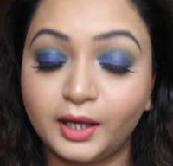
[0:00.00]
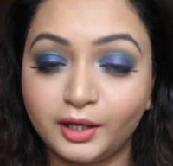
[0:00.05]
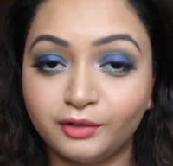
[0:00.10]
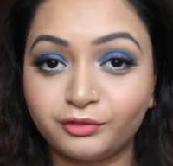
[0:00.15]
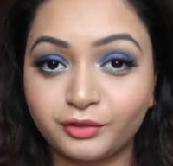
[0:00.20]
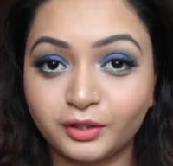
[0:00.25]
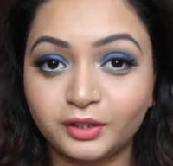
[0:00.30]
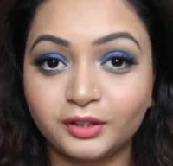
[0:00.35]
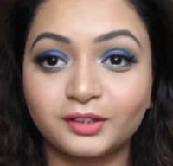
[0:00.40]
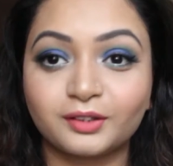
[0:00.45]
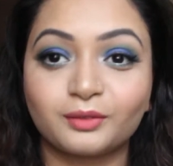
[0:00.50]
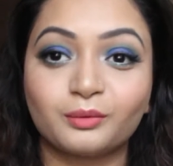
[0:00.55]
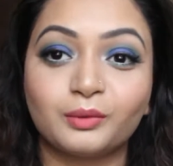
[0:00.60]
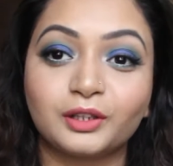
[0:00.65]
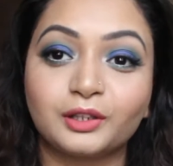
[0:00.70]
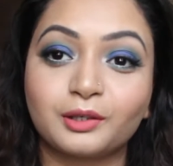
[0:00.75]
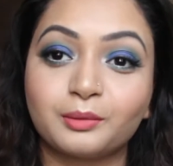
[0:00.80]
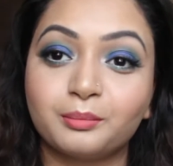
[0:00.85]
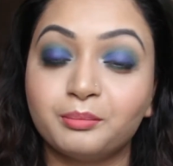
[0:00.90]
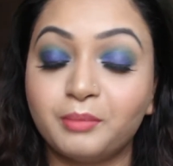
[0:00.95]
Hey friends,
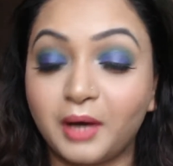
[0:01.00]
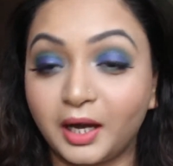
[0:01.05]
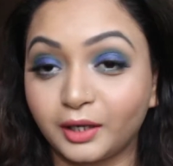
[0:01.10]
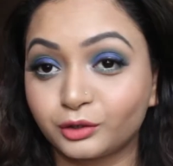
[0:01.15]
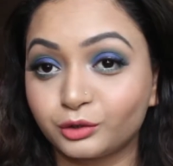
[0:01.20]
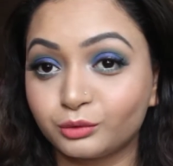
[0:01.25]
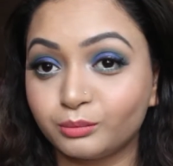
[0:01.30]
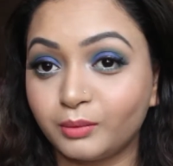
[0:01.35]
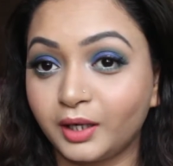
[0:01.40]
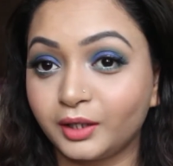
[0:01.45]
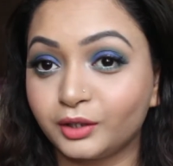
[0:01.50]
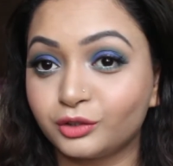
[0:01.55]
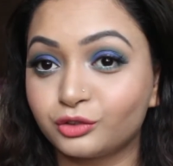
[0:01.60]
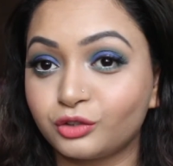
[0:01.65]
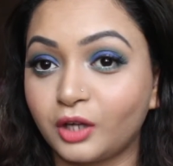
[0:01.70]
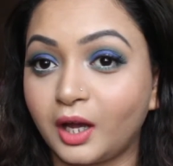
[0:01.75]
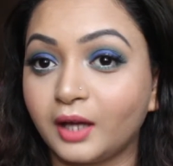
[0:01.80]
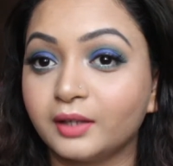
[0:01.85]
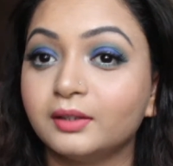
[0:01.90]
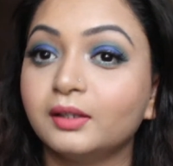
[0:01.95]
welcome back to my
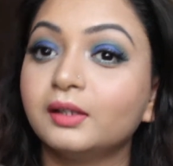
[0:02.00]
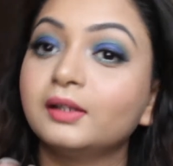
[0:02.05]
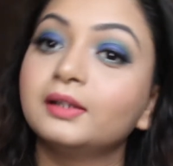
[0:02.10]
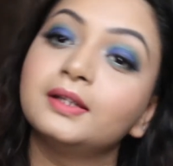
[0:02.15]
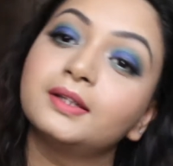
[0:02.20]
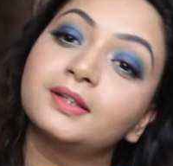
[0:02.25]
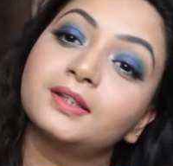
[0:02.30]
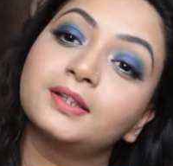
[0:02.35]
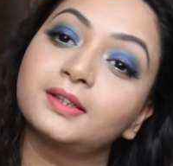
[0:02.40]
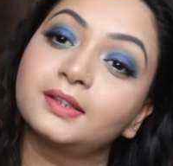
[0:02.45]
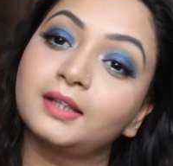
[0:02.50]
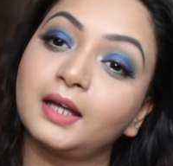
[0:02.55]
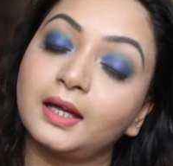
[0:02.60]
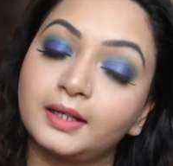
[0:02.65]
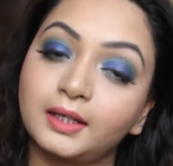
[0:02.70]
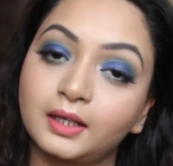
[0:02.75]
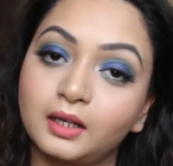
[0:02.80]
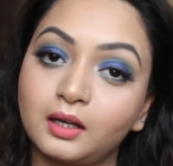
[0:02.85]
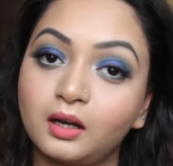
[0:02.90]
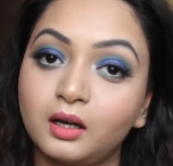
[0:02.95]
channel. This is
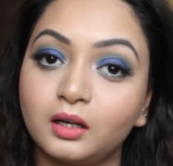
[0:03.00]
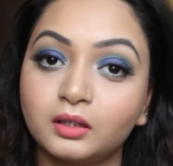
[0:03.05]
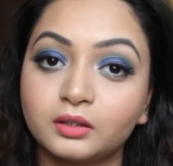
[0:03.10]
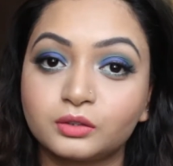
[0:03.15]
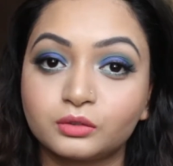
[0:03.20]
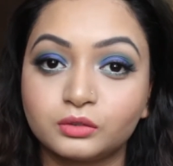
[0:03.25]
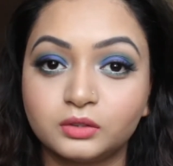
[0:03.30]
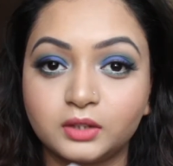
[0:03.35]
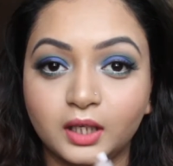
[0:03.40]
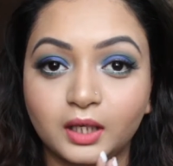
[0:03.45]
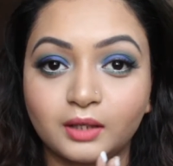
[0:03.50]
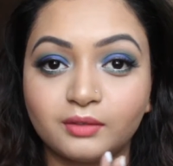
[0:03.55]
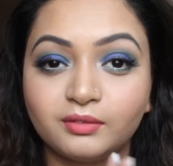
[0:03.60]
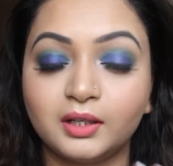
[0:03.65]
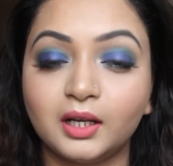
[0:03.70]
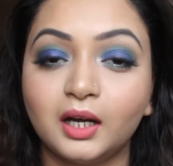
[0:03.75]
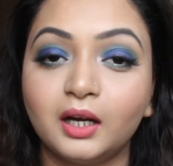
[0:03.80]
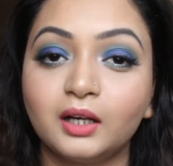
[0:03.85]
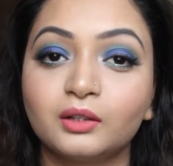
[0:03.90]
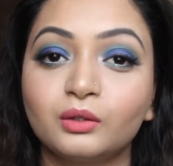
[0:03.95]
Kanika. Today
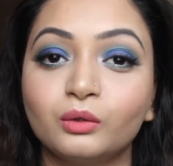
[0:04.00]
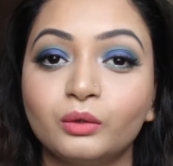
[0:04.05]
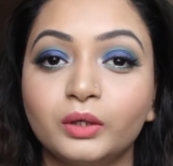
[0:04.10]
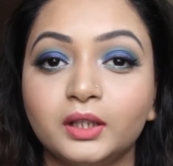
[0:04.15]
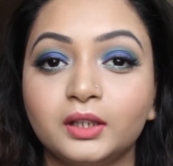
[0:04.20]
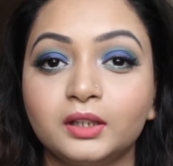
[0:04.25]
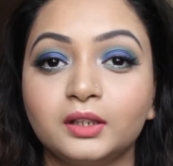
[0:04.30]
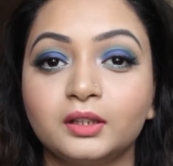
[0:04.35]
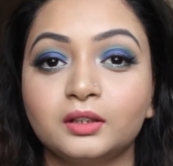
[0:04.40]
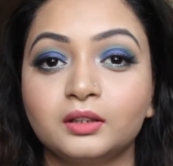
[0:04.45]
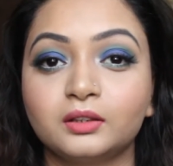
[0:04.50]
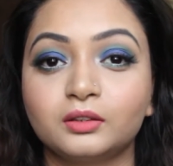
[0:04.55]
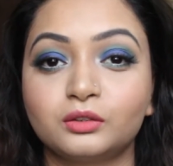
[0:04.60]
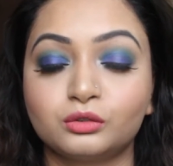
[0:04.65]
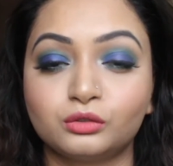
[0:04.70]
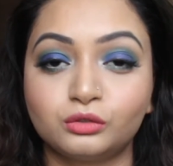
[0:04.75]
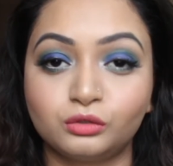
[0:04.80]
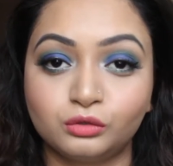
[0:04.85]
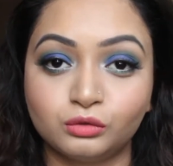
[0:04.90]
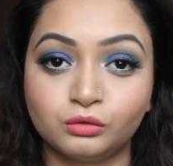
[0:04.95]
we are going
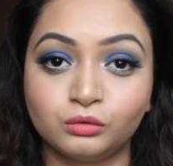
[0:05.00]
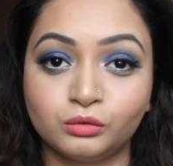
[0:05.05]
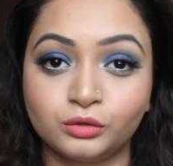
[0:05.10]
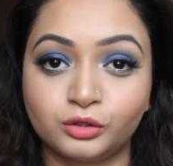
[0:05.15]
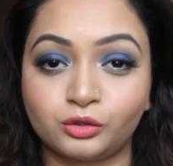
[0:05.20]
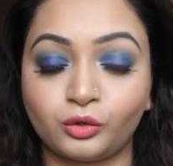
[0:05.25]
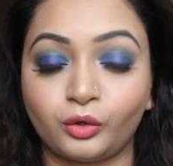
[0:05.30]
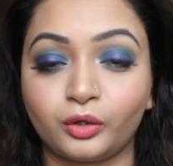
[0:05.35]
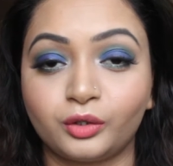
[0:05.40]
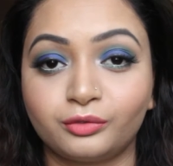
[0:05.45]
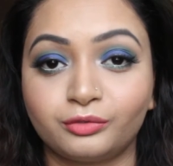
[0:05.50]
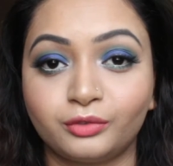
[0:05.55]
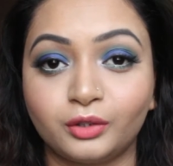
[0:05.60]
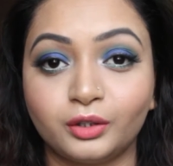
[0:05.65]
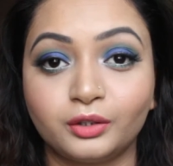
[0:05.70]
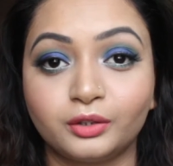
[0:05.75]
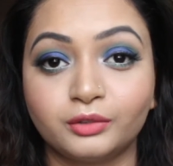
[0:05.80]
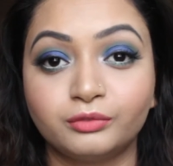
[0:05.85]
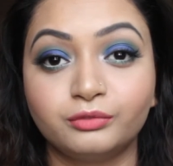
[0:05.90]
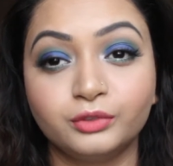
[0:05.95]
to do sort of a
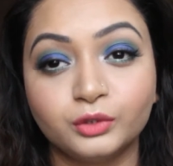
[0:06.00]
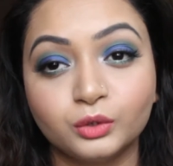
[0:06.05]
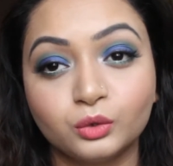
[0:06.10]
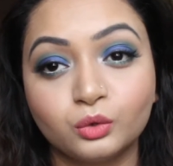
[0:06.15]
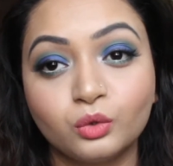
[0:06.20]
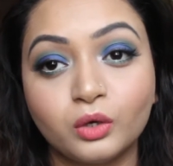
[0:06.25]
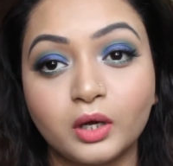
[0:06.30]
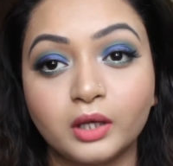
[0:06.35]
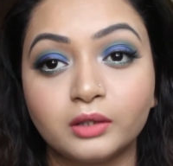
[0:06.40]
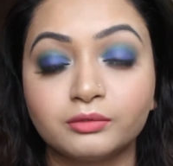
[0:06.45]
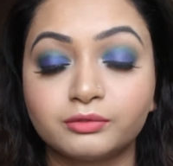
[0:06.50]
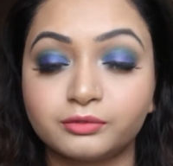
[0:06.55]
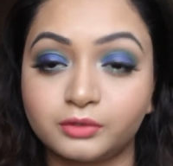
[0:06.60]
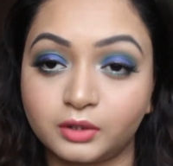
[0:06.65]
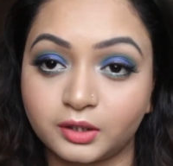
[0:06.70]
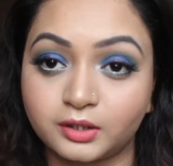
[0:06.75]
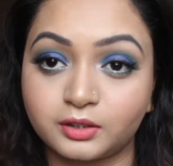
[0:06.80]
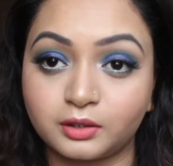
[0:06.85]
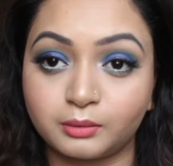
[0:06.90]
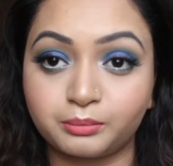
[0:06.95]
review and
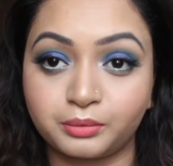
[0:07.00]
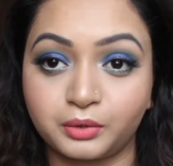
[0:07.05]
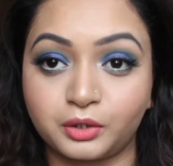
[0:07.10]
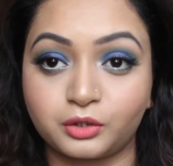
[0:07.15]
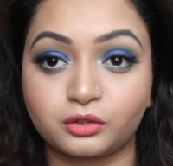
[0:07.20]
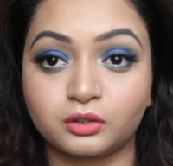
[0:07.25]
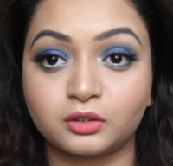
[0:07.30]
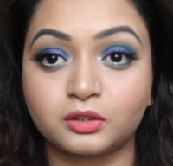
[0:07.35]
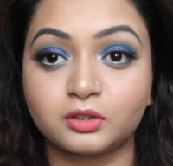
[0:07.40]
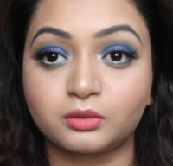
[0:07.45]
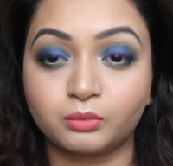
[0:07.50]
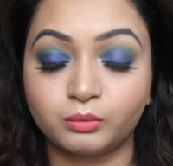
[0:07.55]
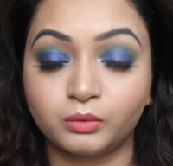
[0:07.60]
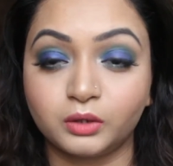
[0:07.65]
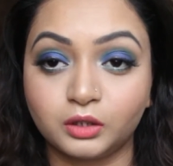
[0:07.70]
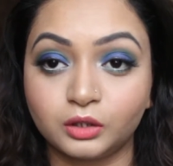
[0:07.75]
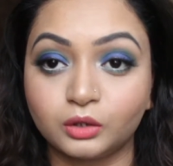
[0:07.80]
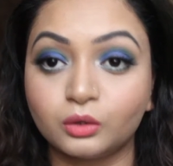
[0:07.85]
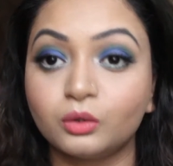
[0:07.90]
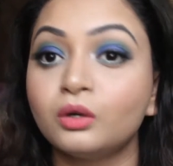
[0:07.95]
first impressions
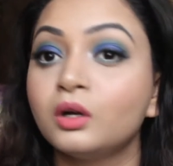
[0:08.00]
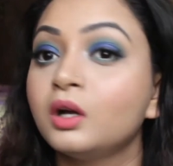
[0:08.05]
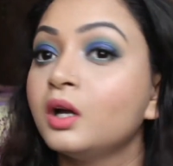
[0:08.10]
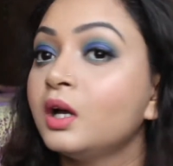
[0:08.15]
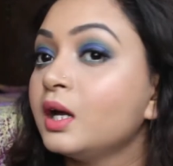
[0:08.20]
video.